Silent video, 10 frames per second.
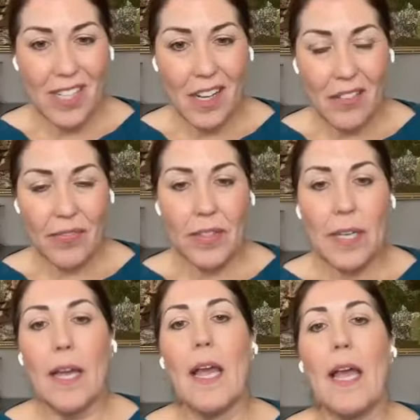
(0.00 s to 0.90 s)
enough
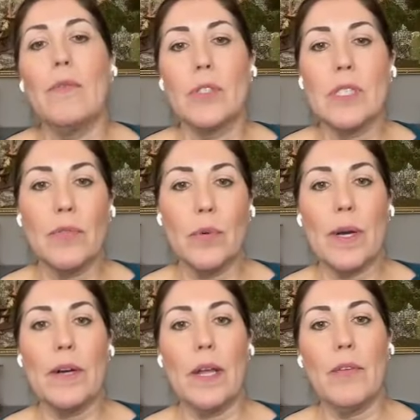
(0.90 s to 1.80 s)
and we're
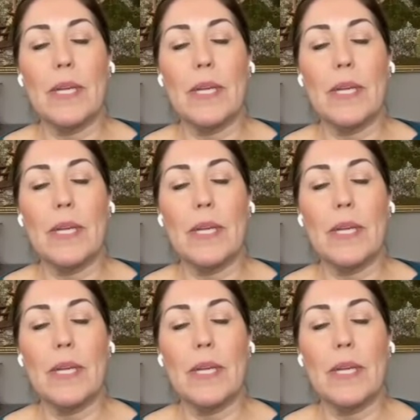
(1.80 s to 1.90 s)
self-aware enough,